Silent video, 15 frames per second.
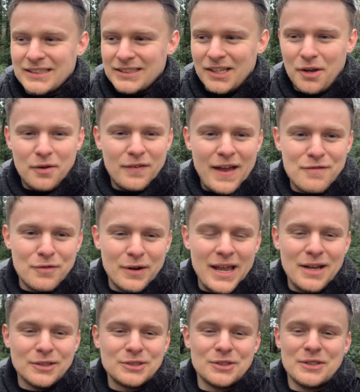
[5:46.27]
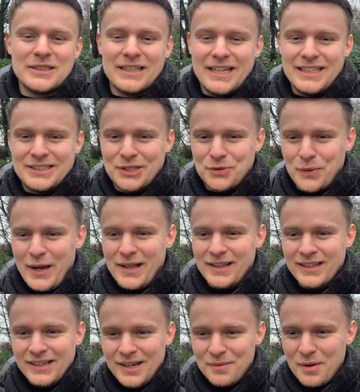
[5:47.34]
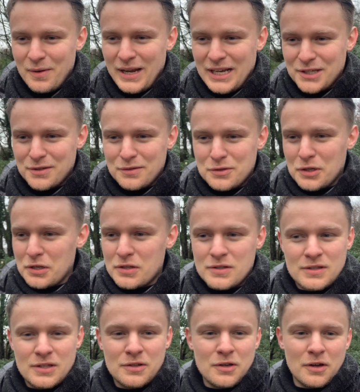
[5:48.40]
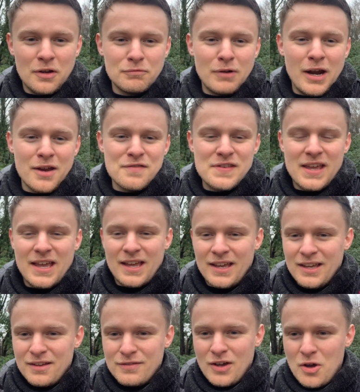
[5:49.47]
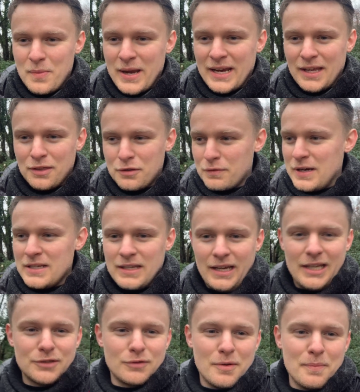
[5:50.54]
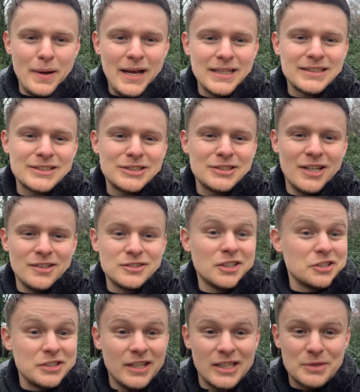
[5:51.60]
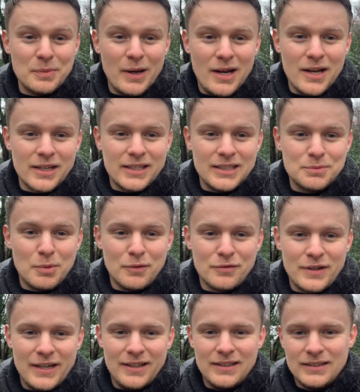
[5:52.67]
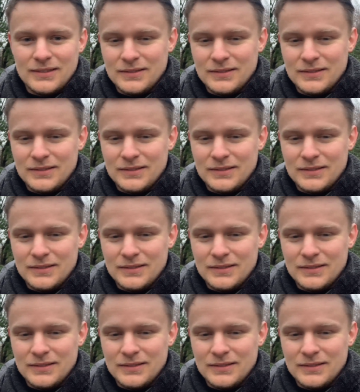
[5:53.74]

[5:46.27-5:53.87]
I don't know if everyone else saw the deers as well, but we literally just arrived here filming and 3 deers run past. So such a nice park at Pomphrey Hill.